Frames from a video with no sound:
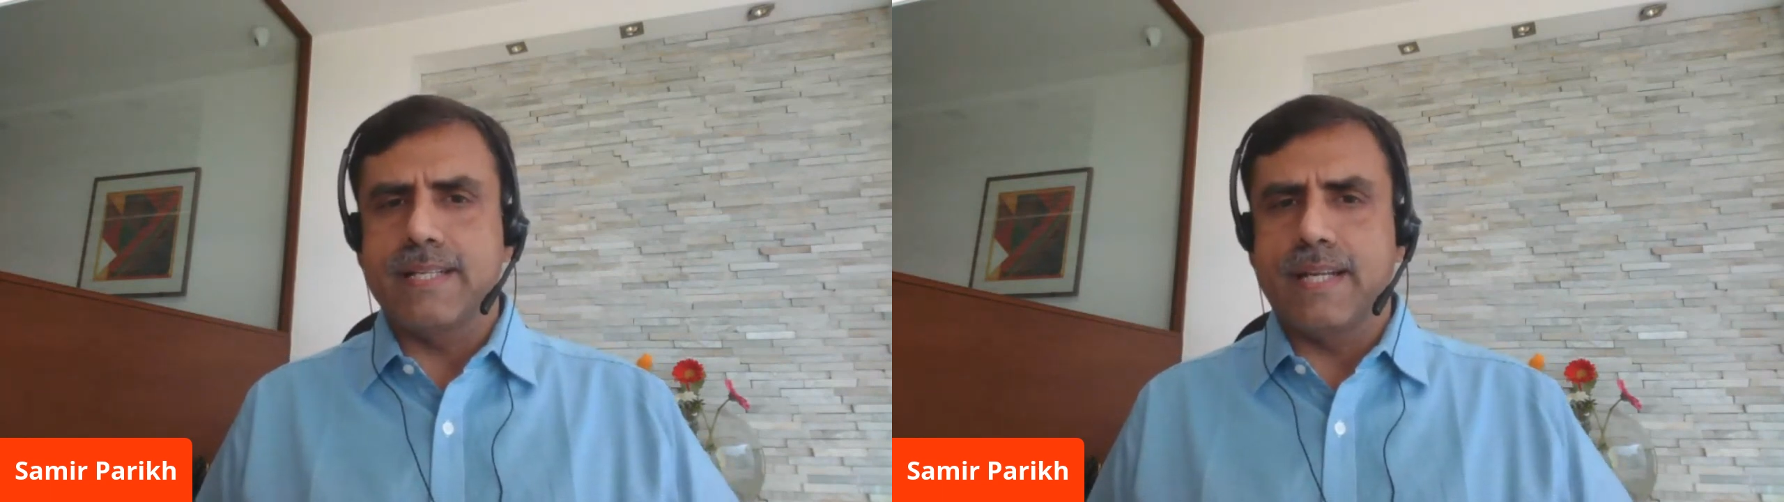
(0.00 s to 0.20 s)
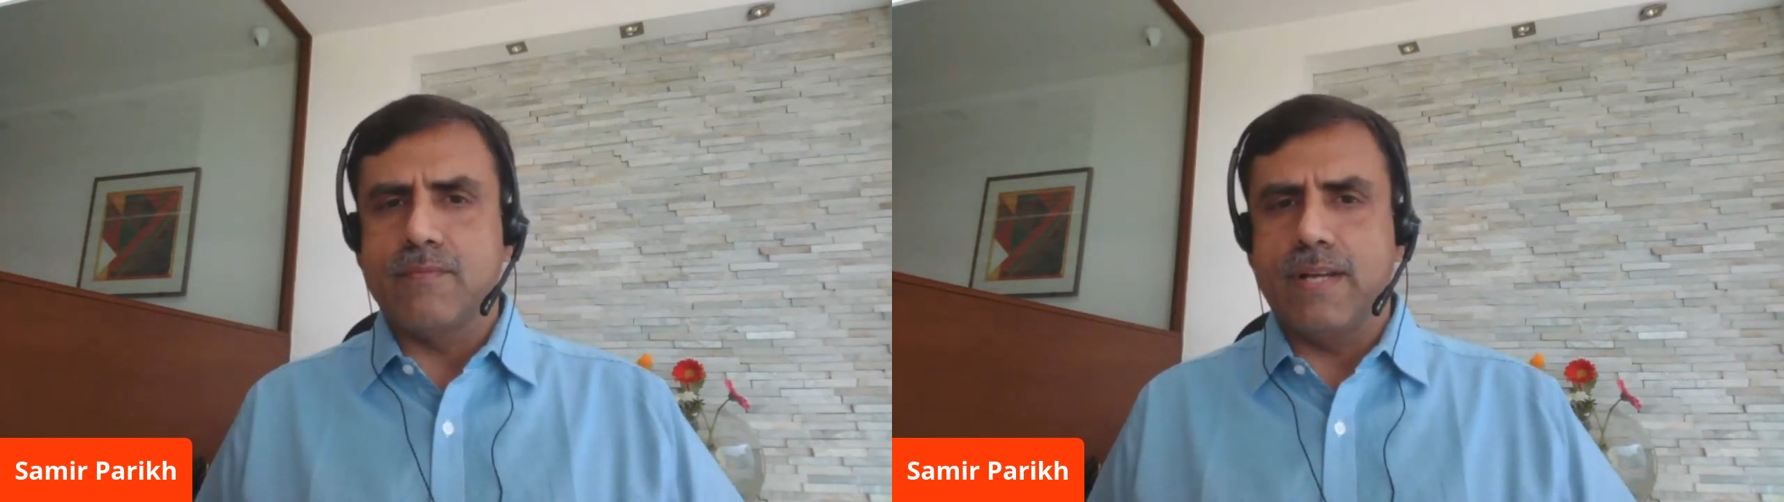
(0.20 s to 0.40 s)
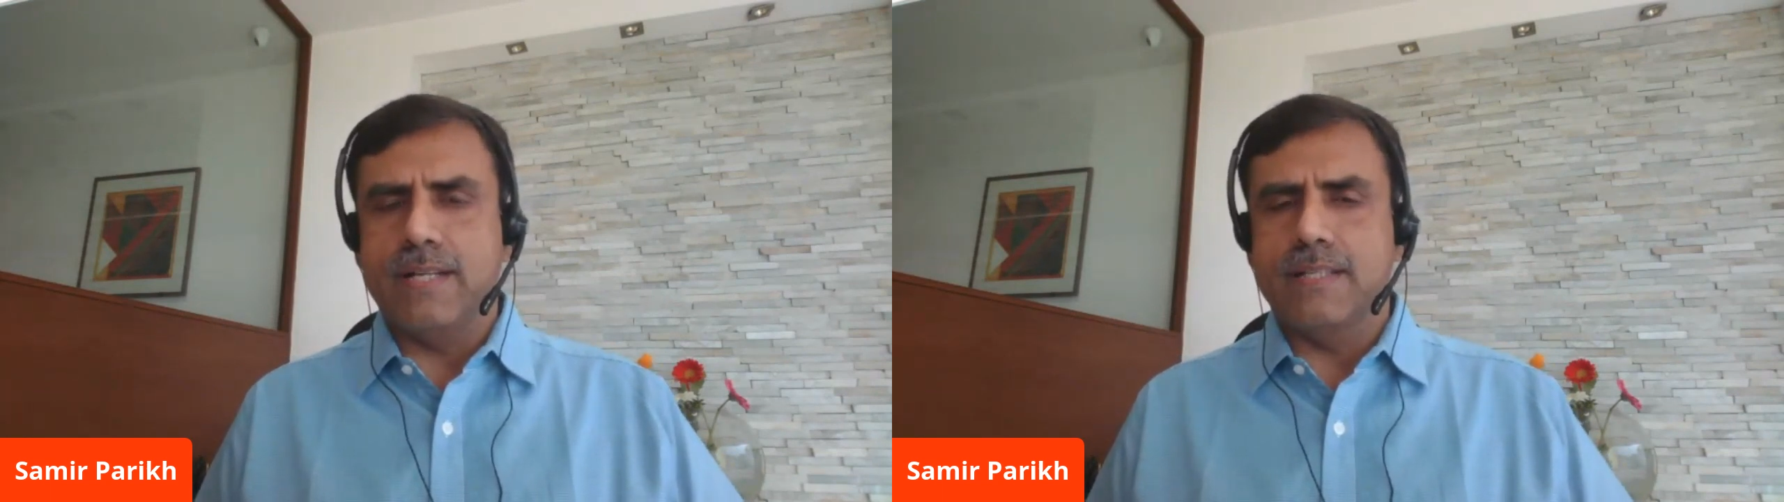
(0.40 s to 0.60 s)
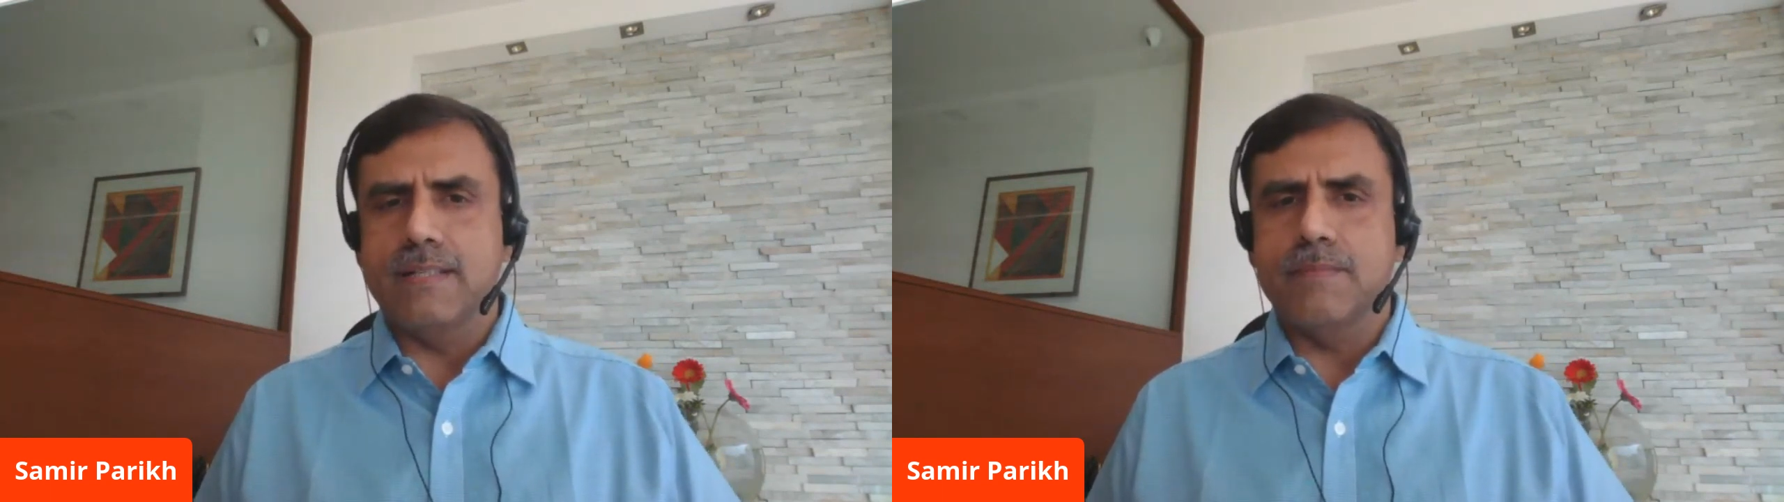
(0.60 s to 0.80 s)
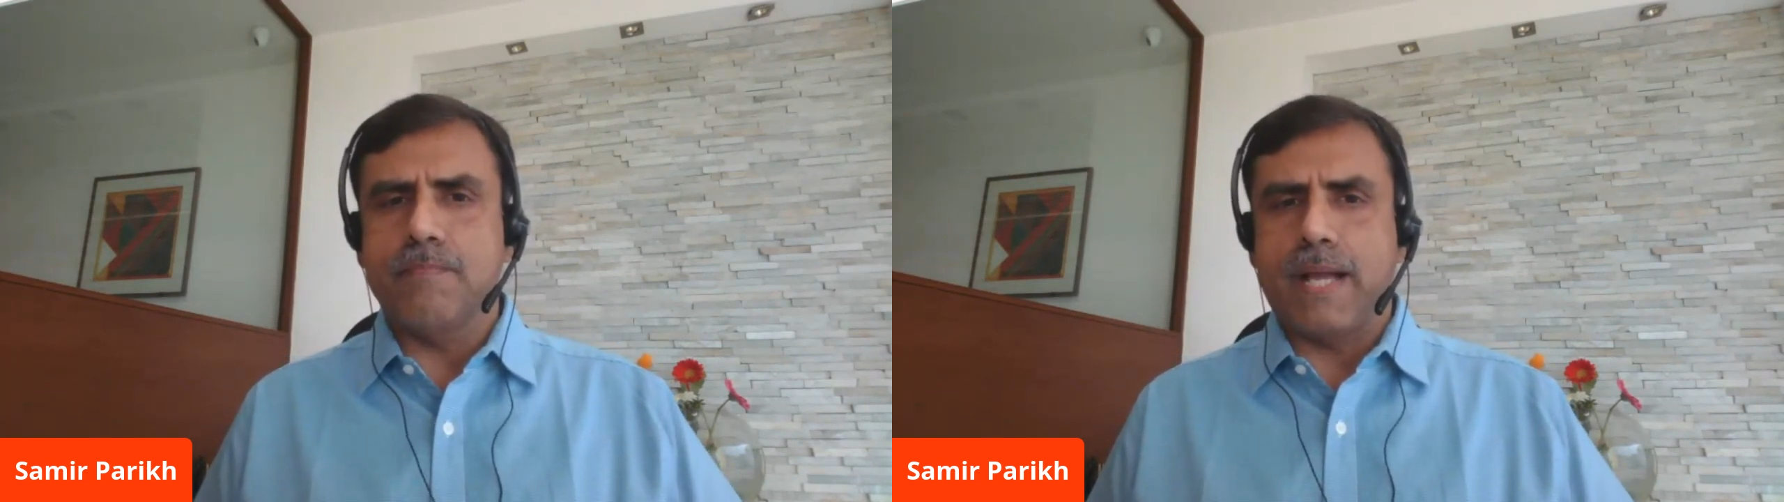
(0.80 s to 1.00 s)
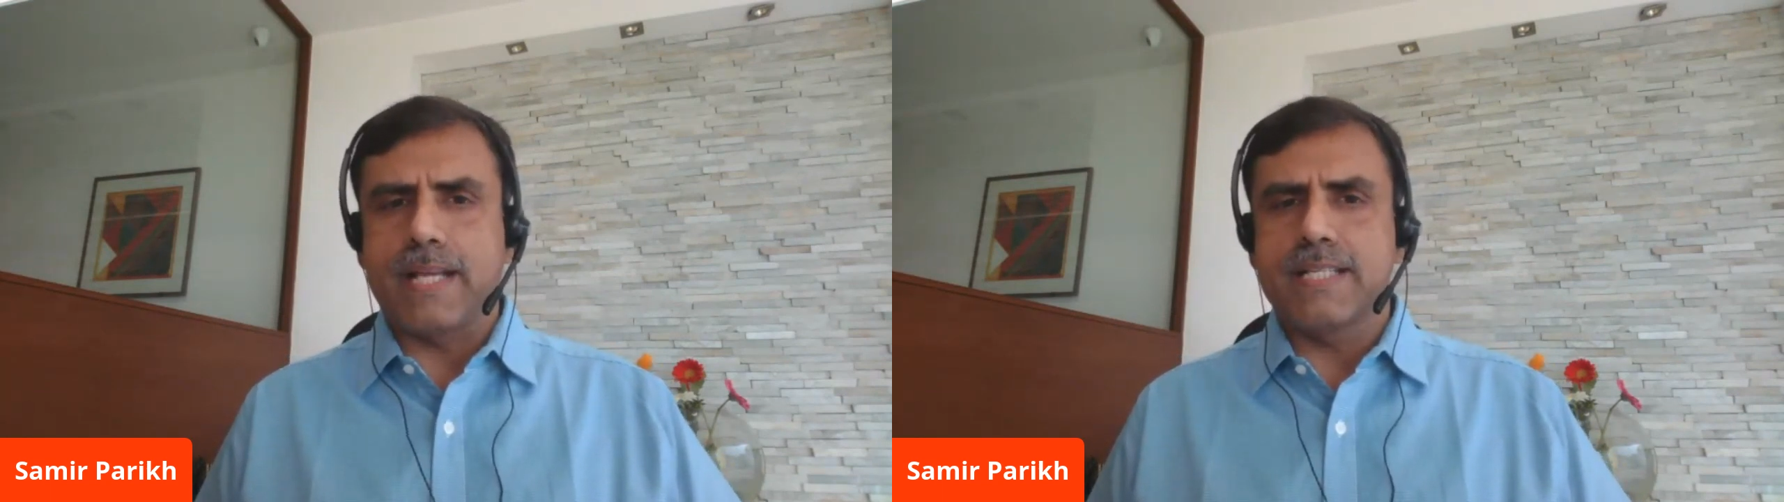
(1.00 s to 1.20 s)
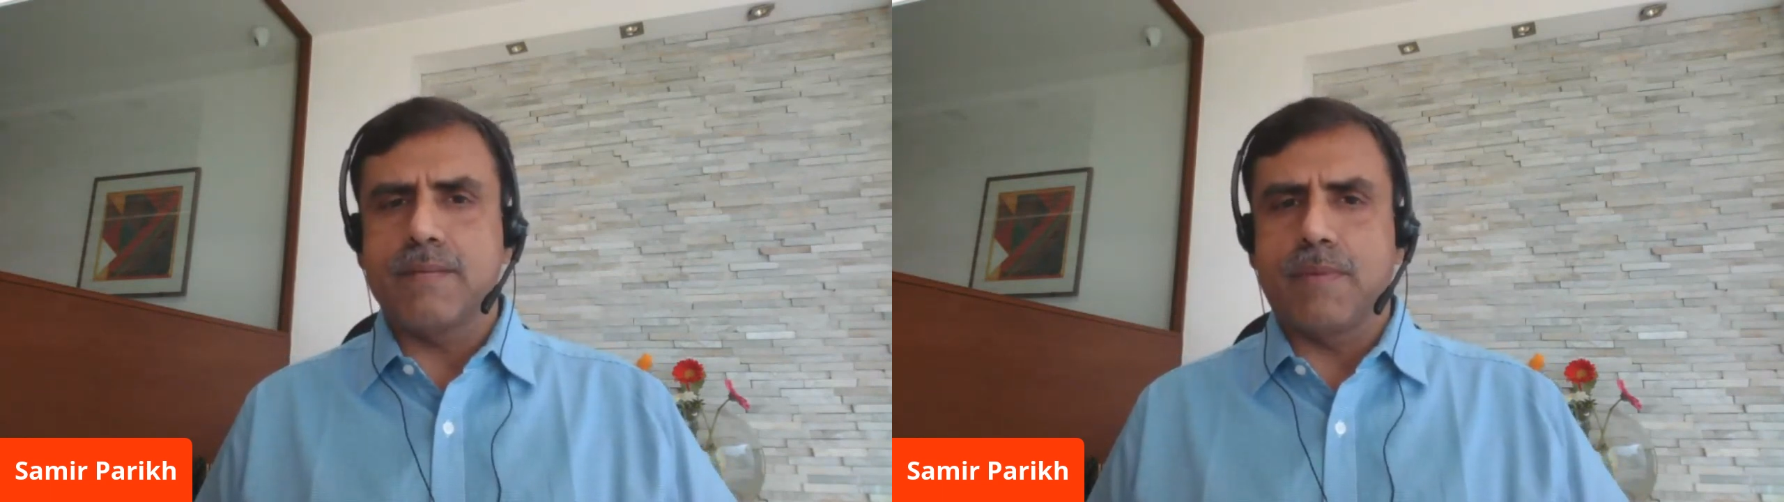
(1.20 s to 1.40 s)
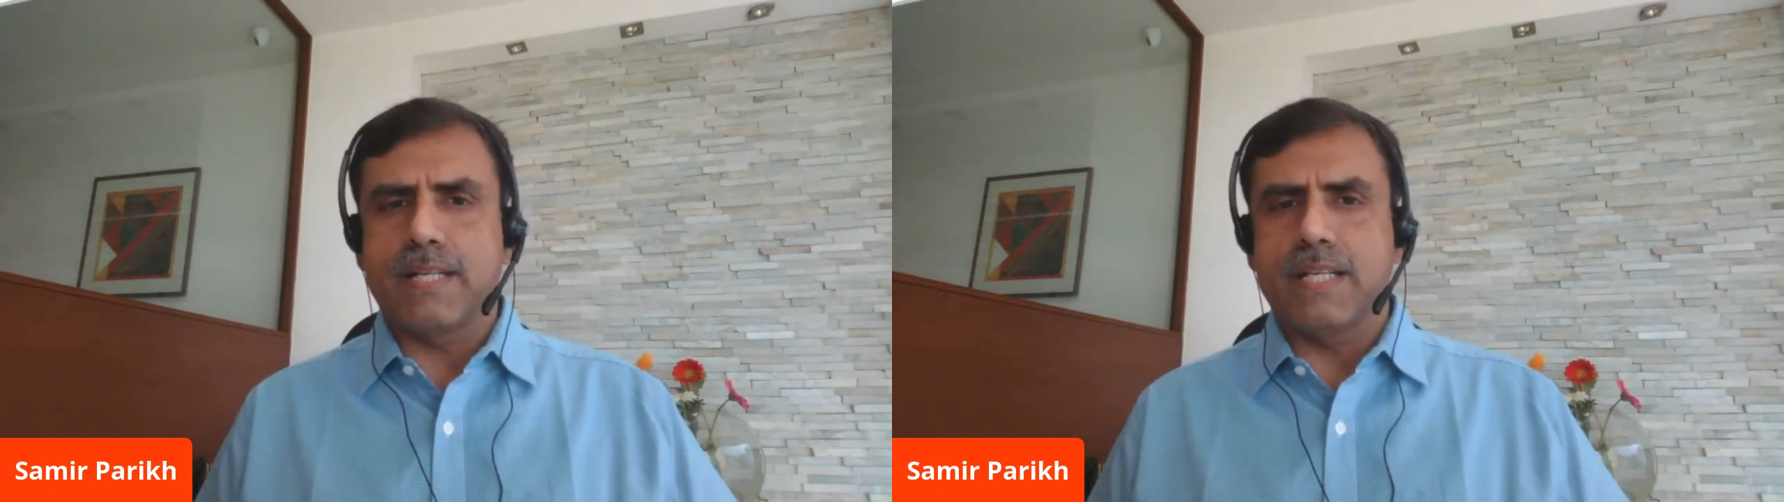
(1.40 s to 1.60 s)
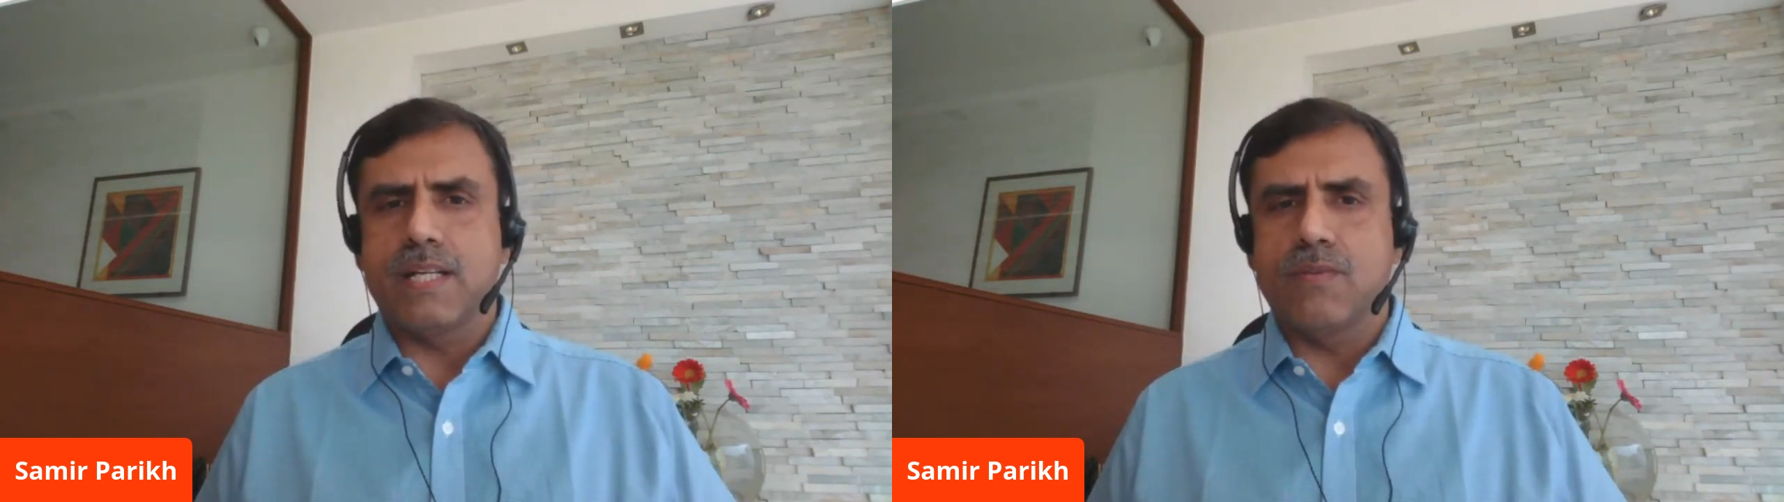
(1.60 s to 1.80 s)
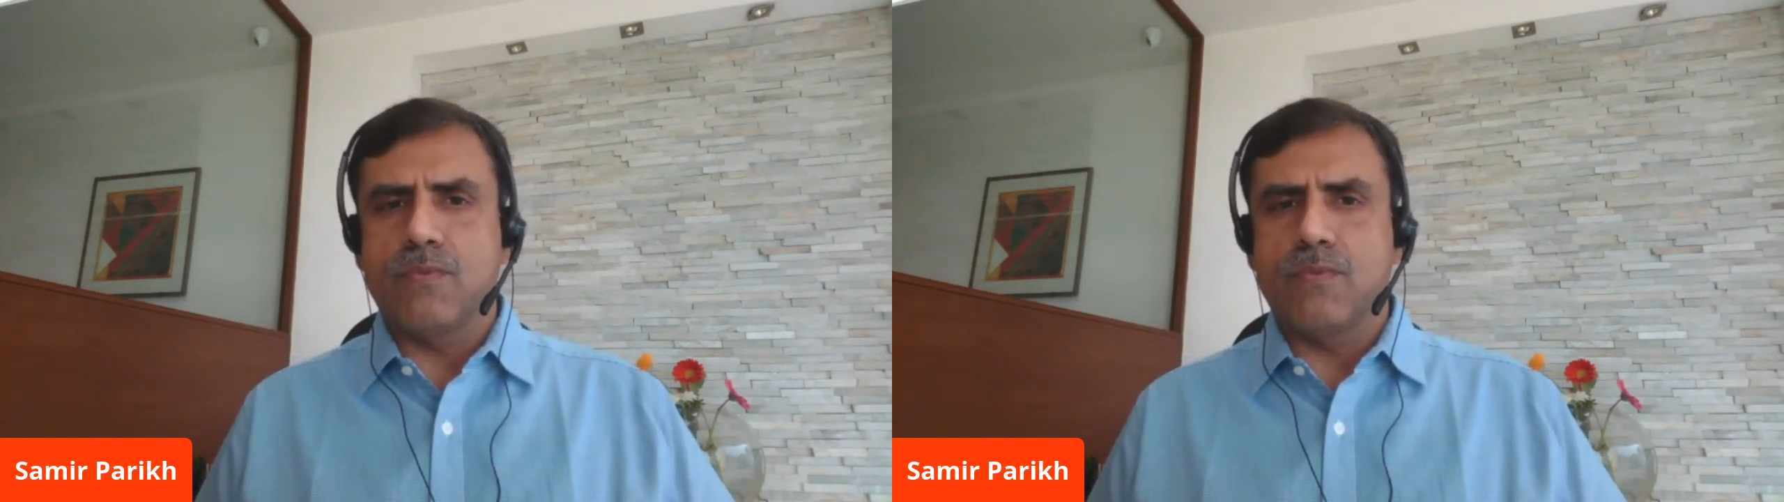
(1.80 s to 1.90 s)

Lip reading: and when the packaging material